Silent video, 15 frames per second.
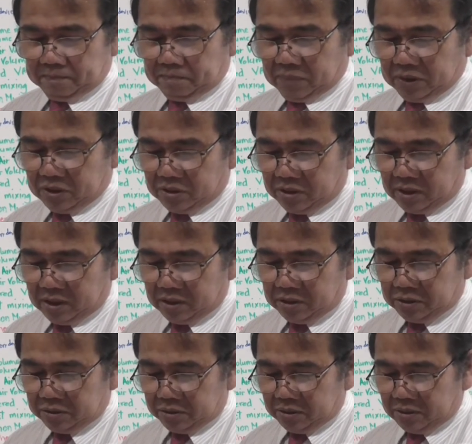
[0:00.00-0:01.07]
material
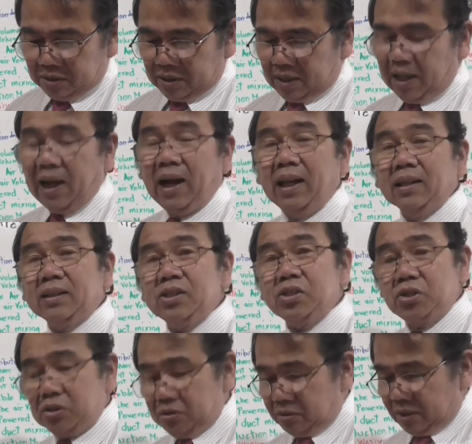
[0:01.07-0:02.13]
used,
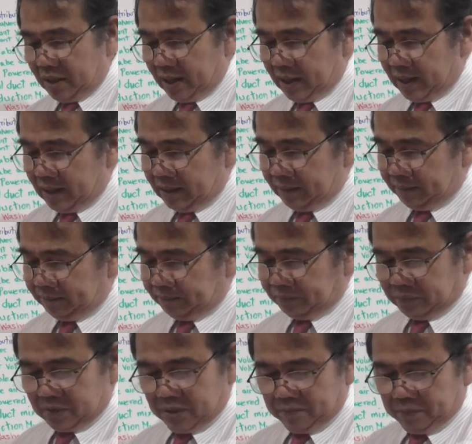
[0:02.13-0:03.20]
altitude, and
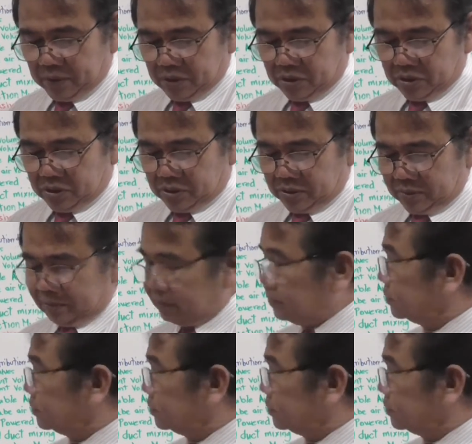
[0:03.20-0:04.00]
temperature.